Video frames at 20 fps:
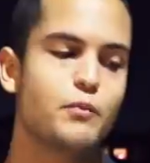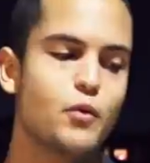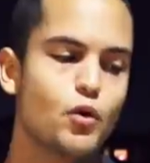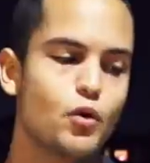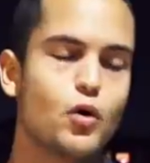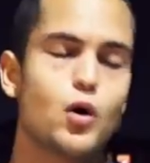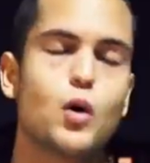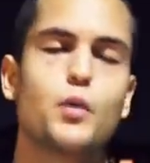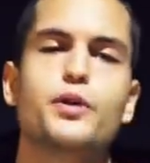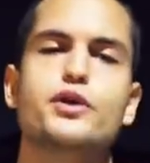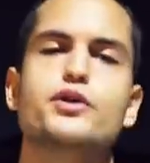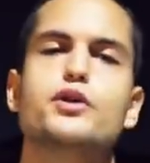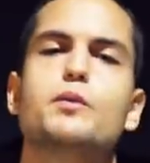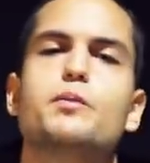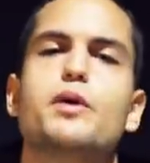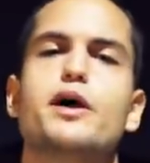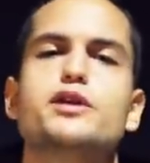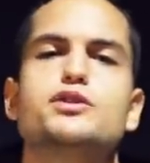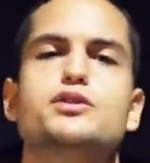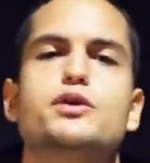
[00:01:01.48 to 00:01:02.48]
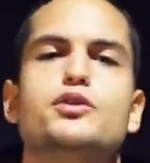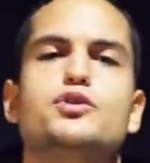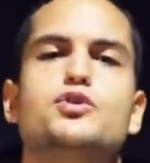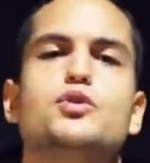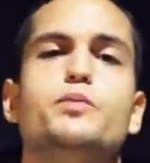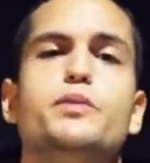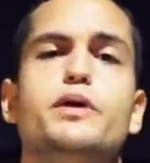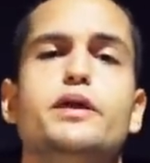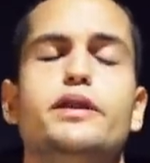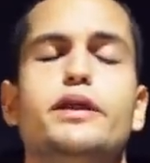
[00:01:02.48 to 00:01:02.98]
more open your body is going
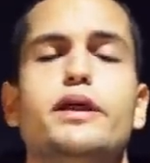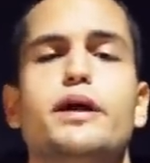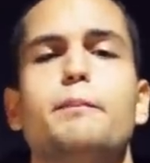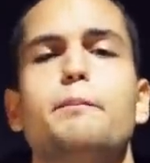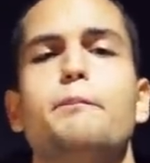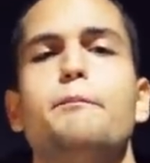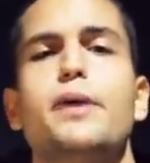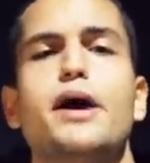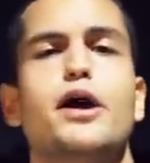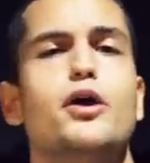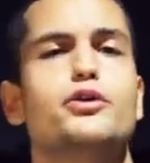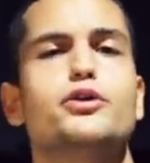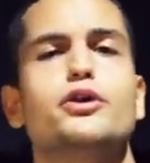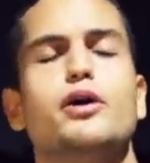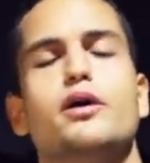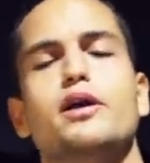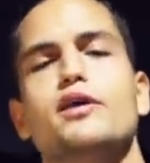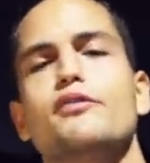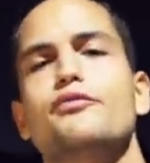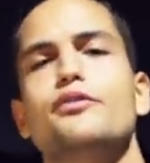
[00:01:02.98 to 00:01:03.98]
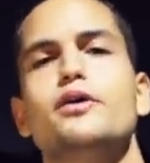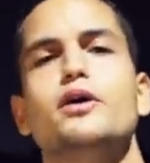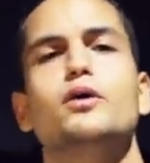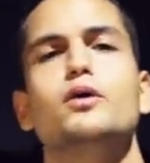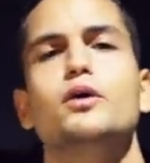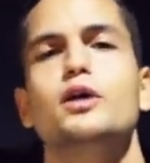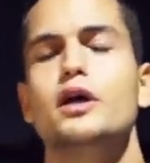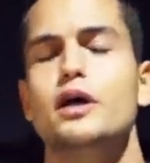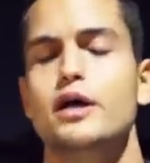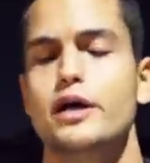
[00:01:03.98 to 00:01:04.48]
to be, the better you're gonna
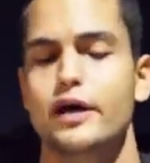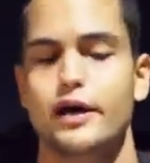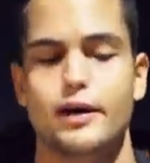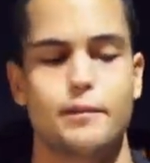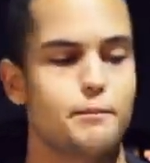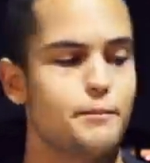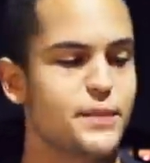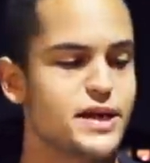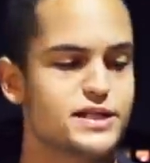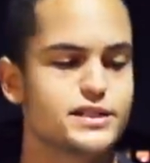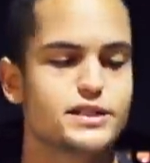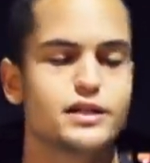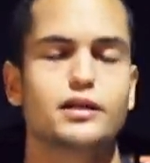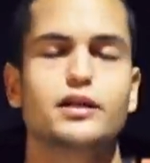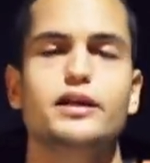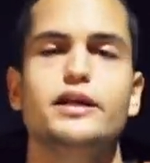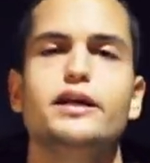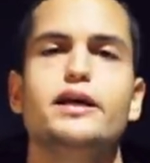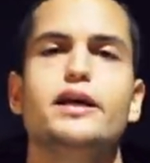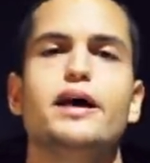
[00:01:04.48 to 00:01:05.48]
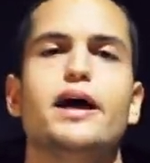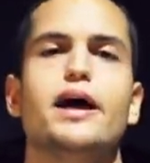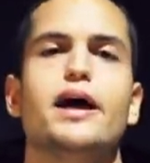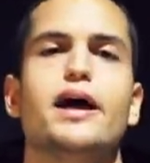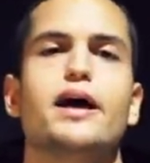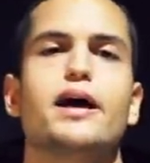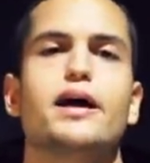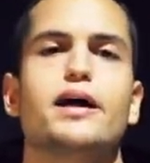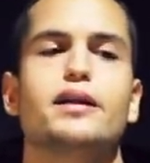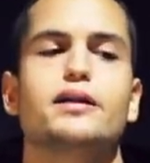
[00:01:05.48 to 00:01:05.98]
feel mentally
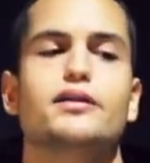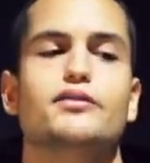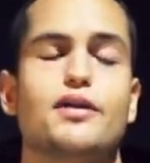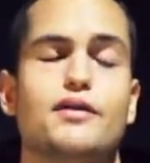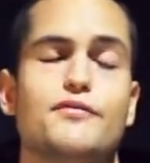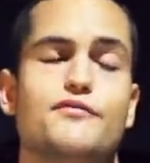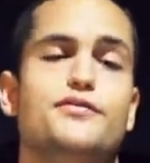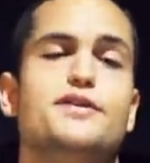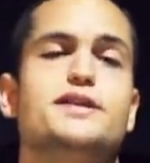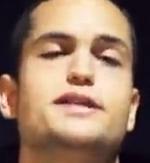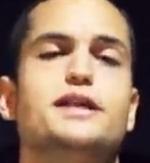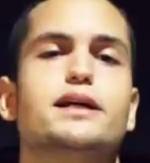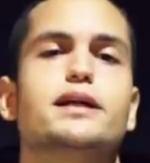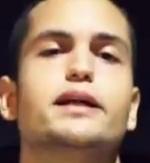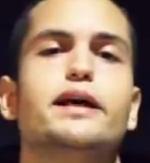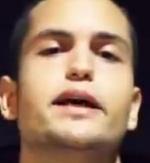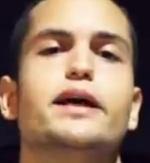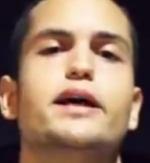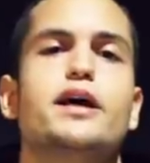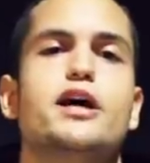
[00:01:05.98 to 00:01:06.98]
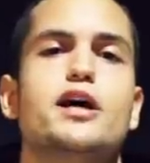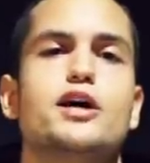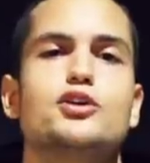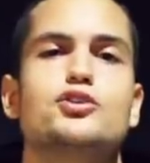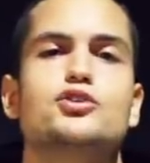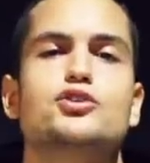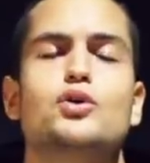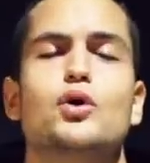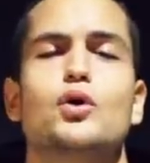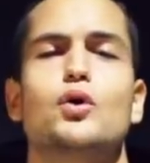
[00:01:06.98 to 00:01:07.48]
and physically.
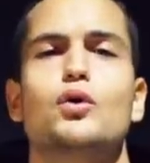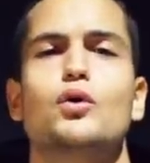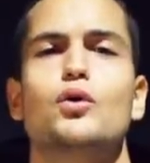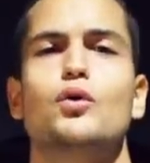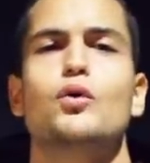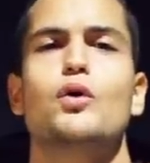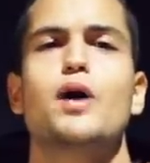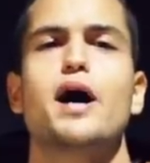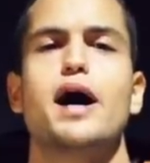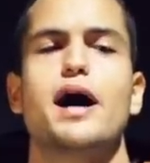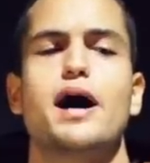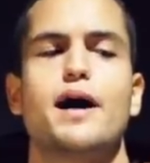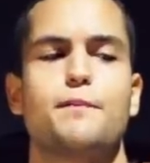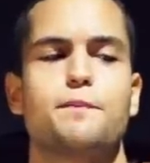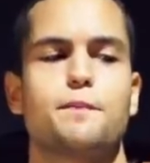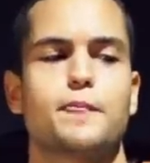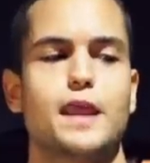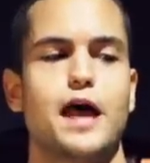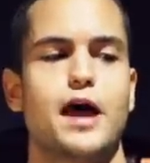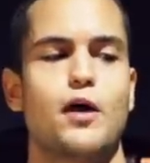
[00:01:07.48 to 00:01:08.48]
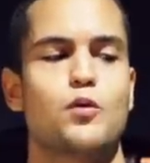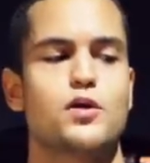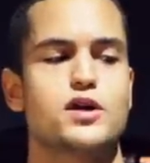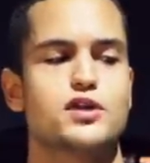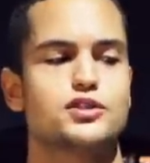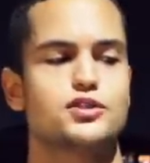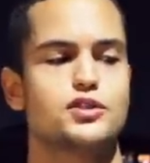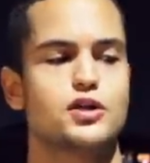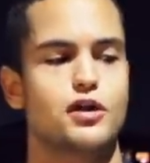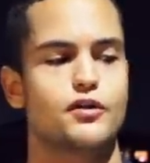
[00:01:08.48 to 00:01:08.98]
So I want
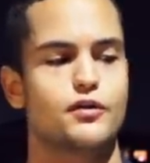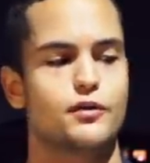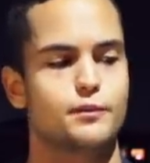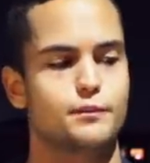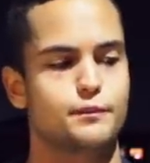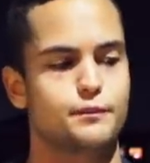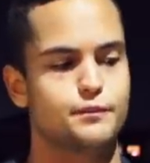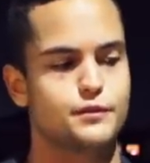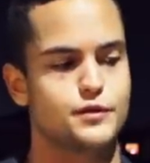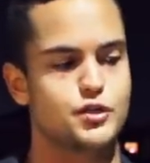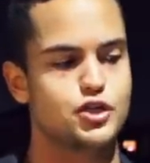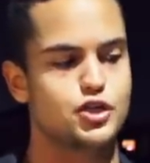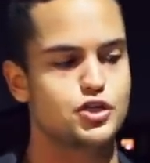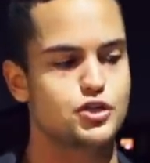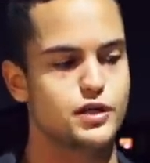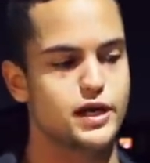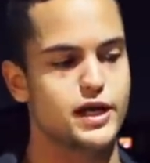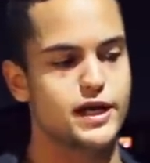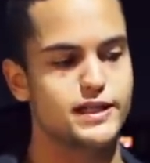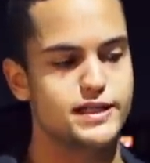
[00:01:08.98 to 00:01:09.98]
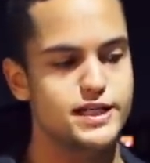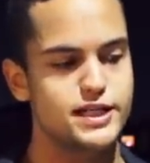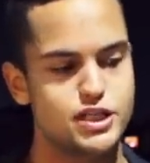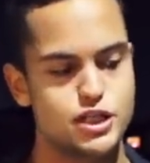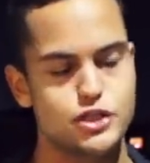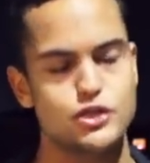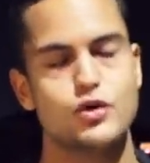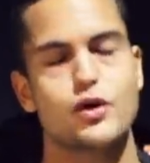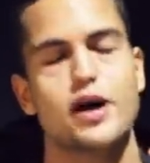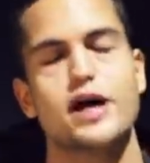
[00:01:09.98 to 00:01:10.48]
to start
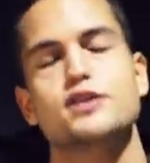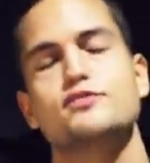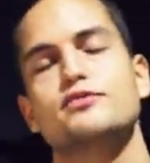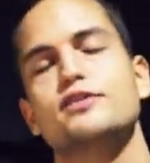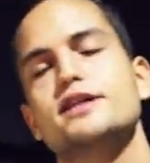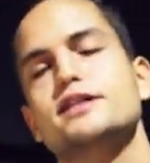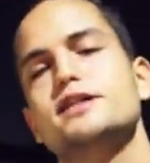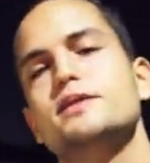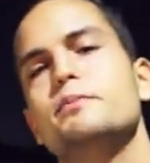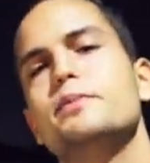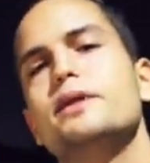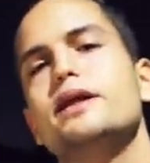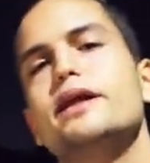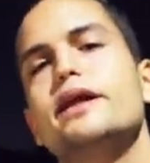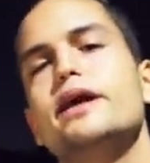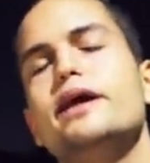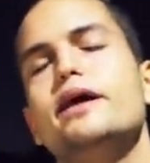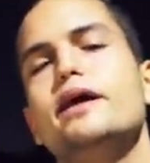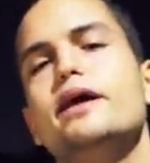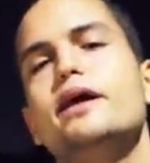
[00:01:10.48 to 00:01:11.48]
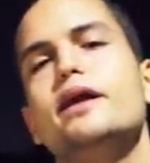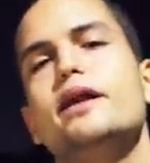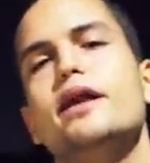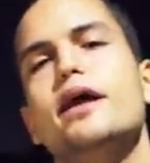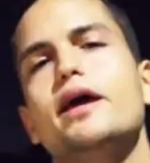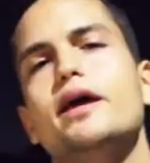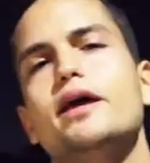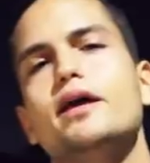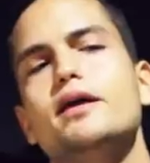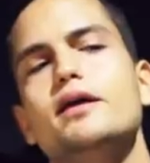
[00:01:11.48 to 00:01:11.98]
teaching you guys flexibility in
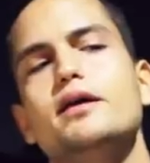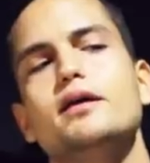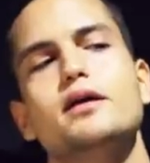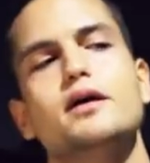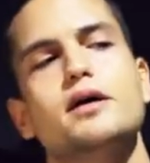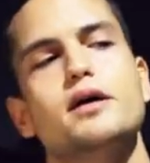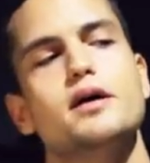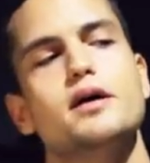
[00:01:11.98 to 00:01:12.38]
a